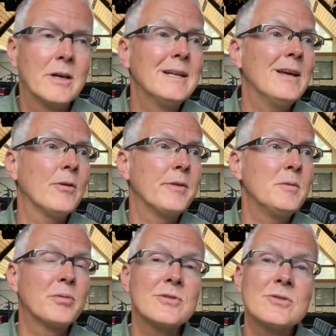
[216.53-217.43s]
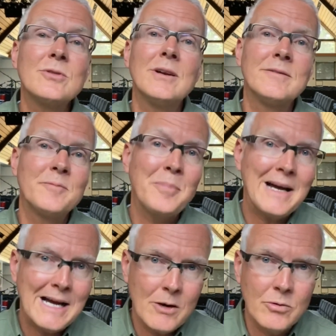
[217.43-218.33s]
An unhealthy pursuit of
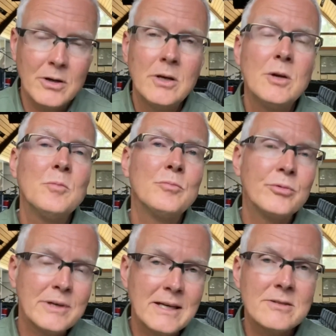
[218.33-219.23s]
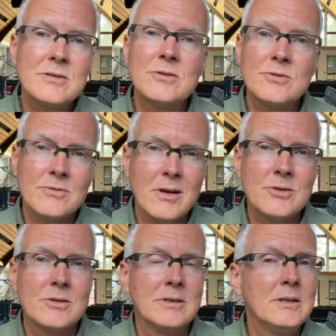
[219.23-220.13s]
power brings
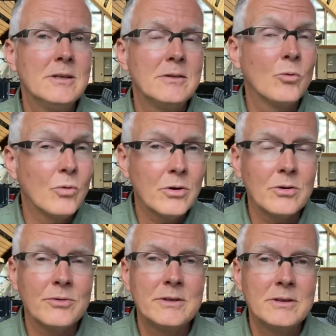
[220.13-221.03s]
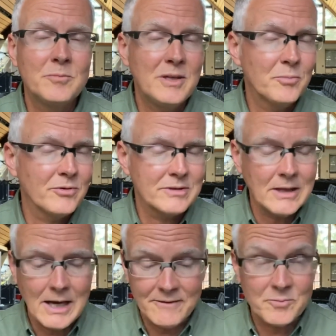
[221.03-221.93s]
destruction in the world and in people's
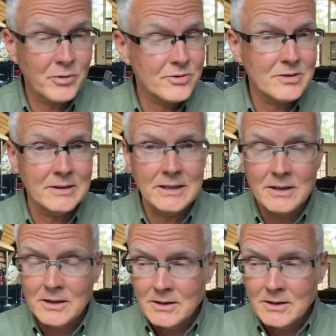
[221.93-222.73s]
lives, personally,